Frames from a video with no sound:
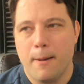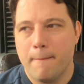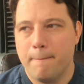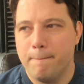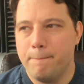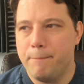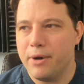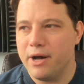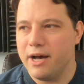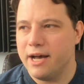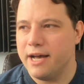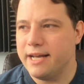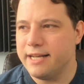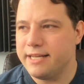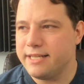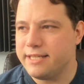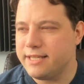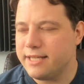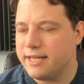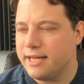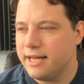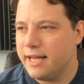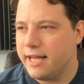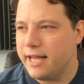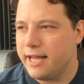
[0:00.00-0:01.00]

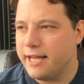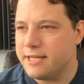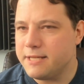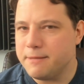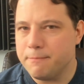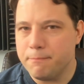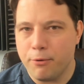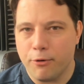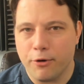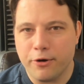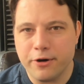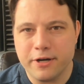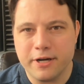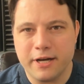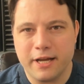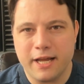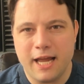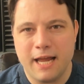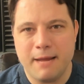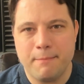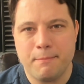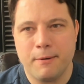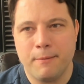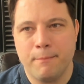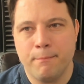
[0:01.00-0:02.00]
but it's important to
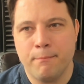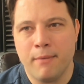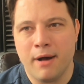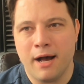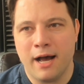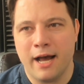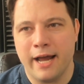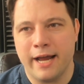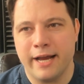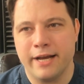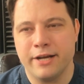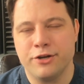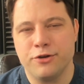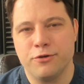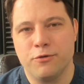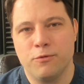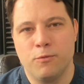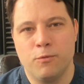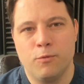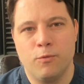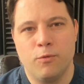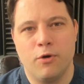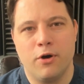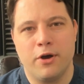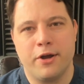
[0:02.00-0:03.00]
keep in mind
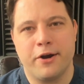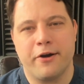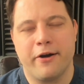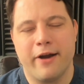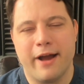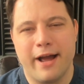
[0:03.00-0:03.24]
what our